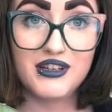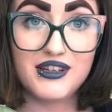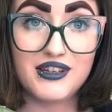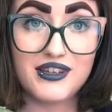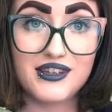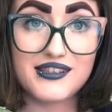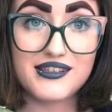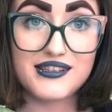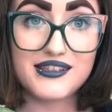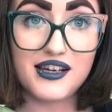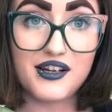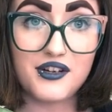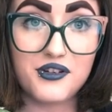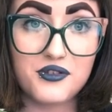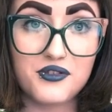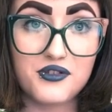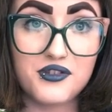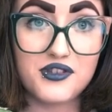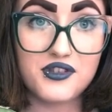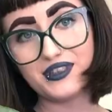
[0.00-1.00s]
the
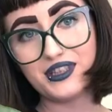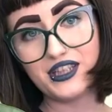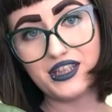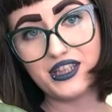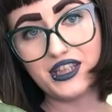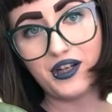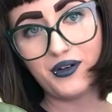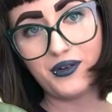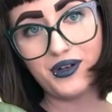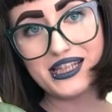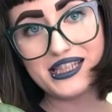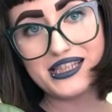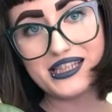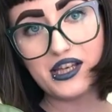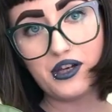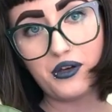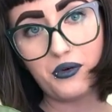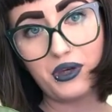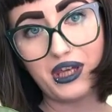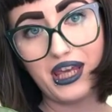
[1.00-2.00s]
cells you know it's
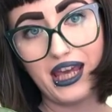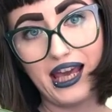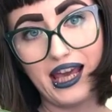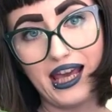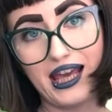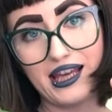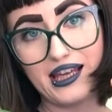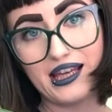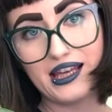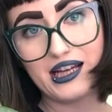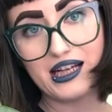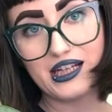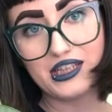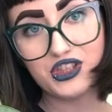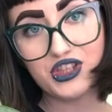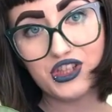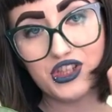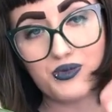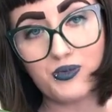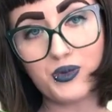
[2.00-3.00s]
okay i
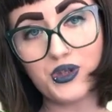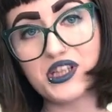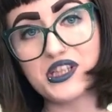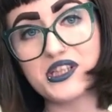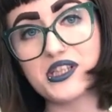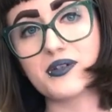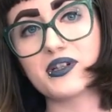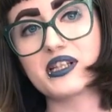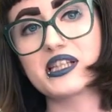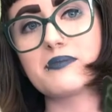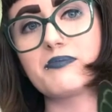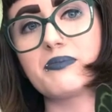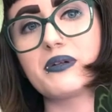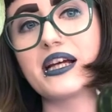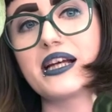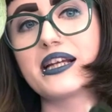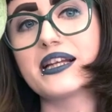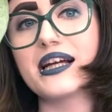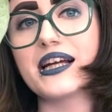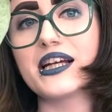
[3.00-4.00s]
just wanted to
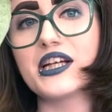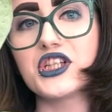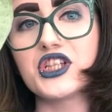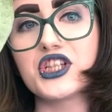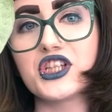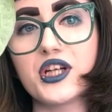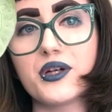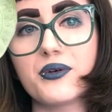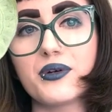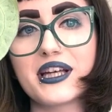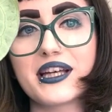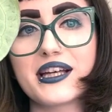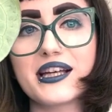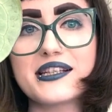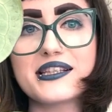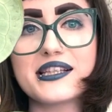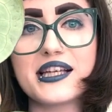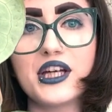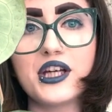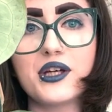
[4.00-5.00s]
explain that issue in
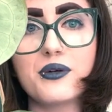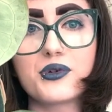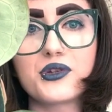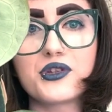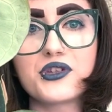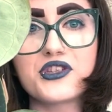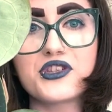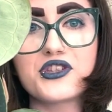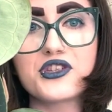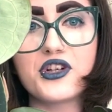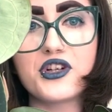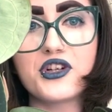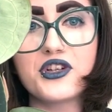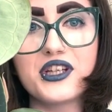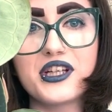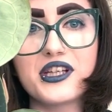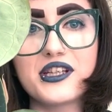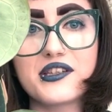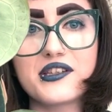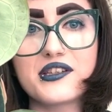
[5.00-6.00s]
case anyone saw
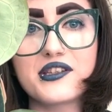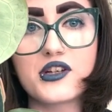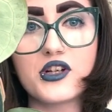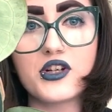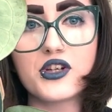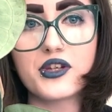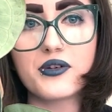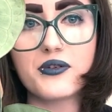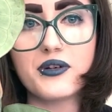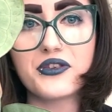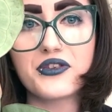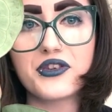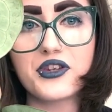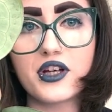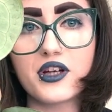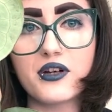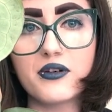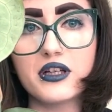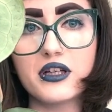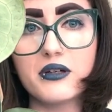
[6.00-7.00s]
this on their
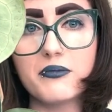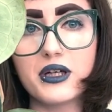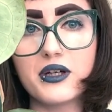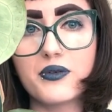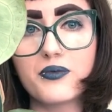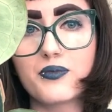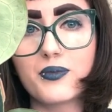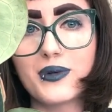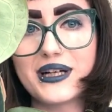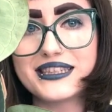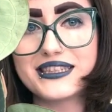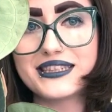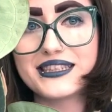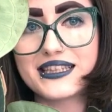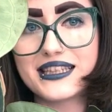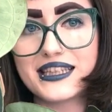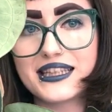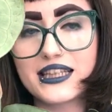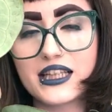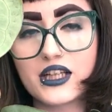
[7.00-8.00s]
anthurium and went to
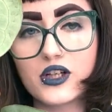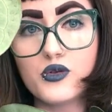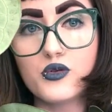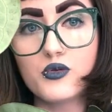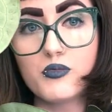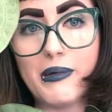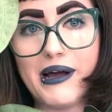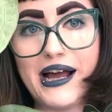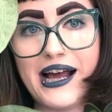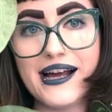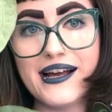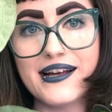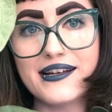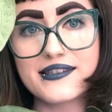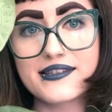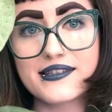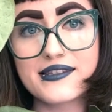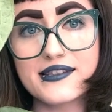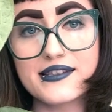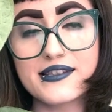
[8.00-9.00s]
thinking oh
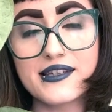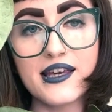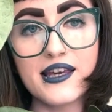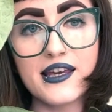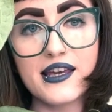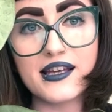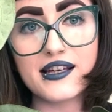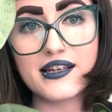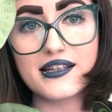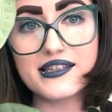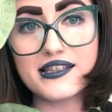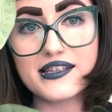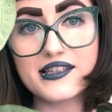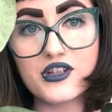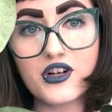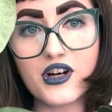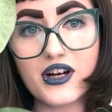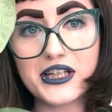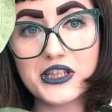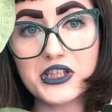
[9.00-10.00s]
pests because it's
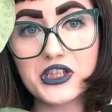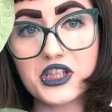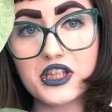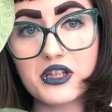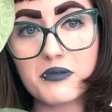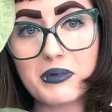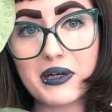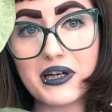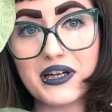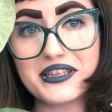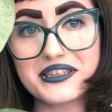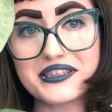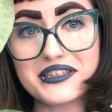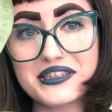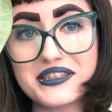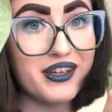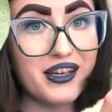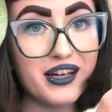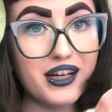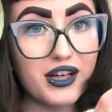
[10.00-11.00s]
not actually
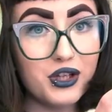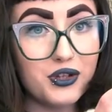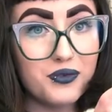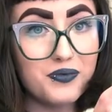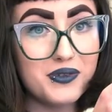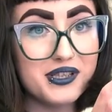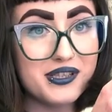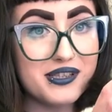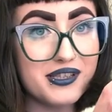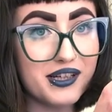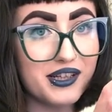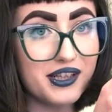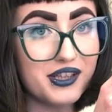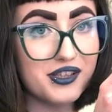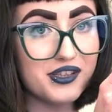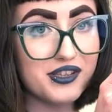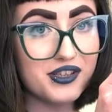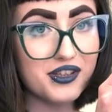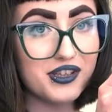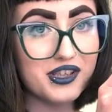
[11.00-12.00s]
pests I love the
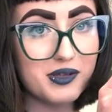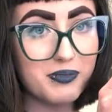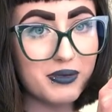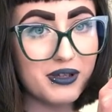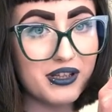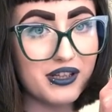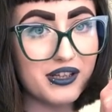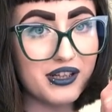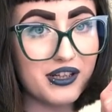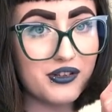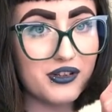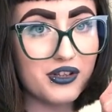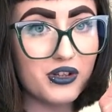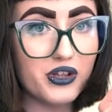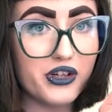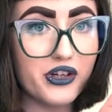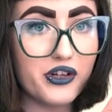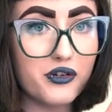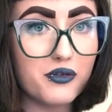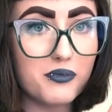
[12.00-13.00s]
sinus on this plant and how the
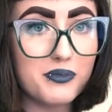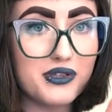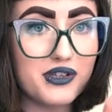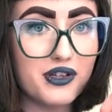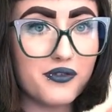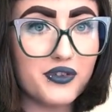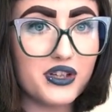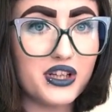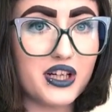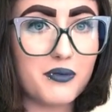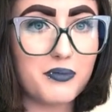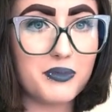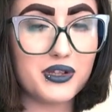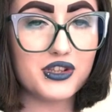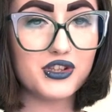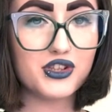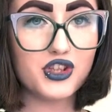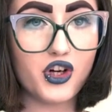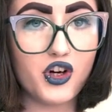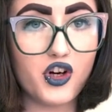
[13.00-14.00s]
lobes overlap at
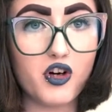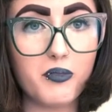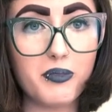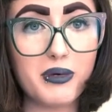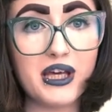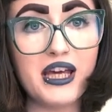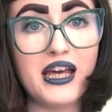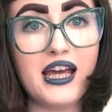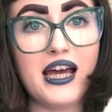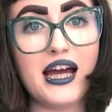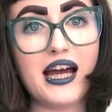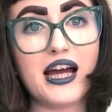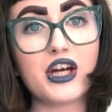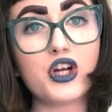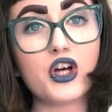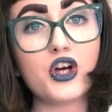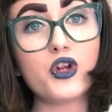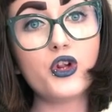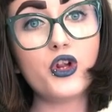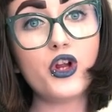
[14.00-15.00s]
the top. And
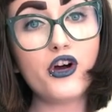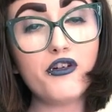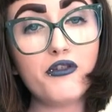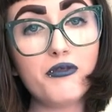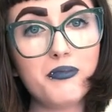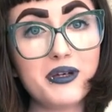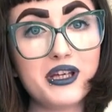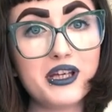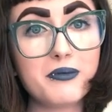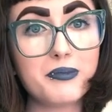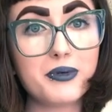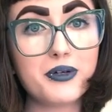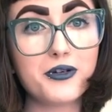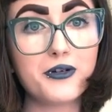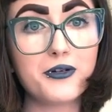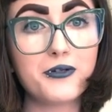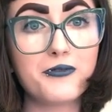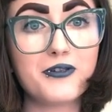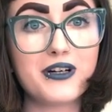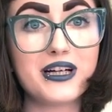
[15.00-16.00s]
a lot of
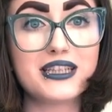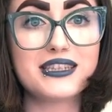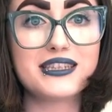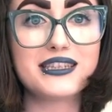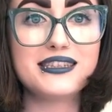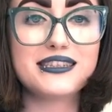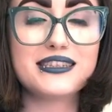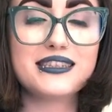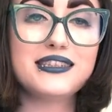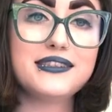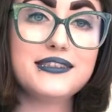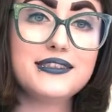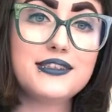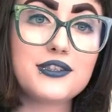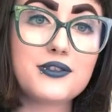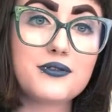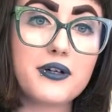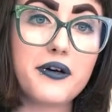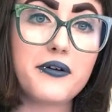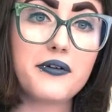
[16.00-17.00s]
people find these easy to
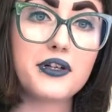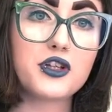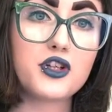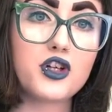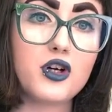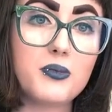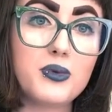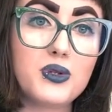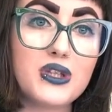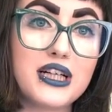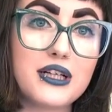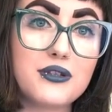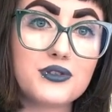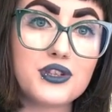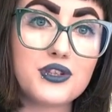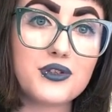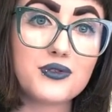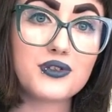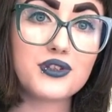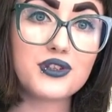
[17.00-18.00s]
grow in normal
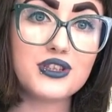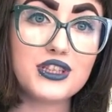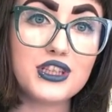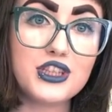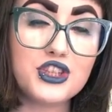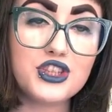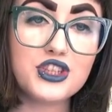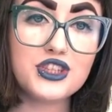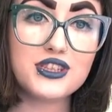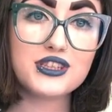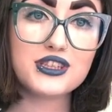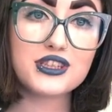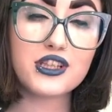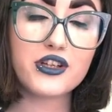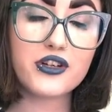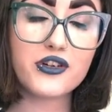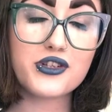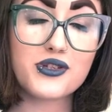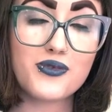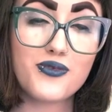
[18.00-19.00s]
household conditions. They're
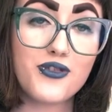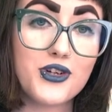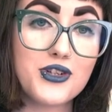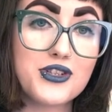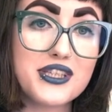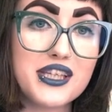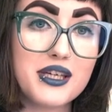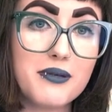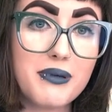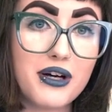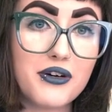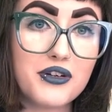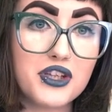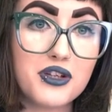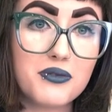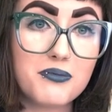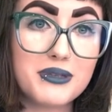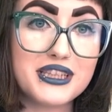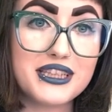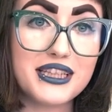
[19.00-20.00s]
not as fussy about
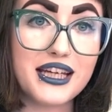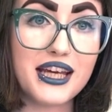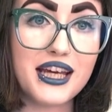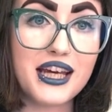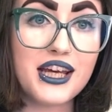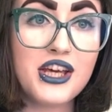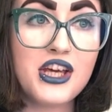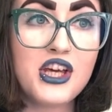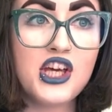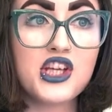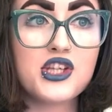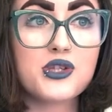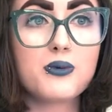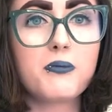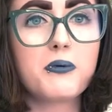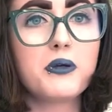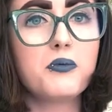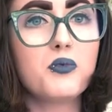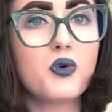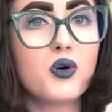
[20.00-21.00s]
humidity. So
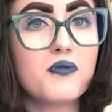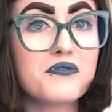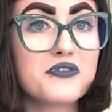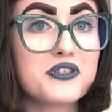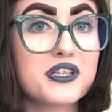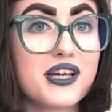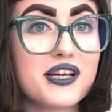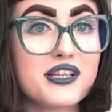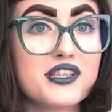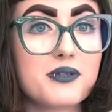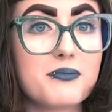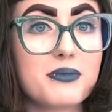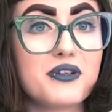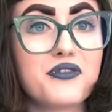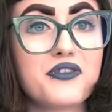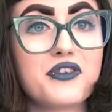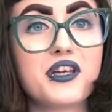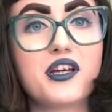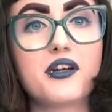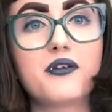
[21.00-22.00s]
if you want to get some
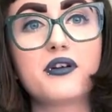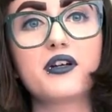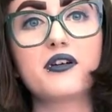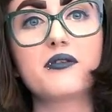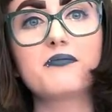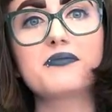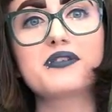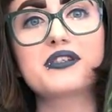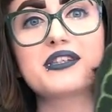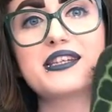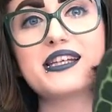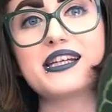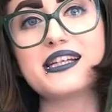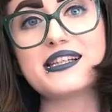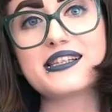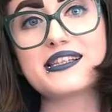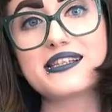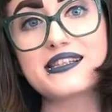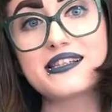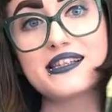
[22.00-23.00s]
anthuriums,
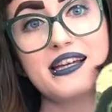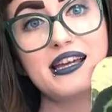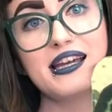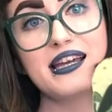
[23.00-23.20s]
this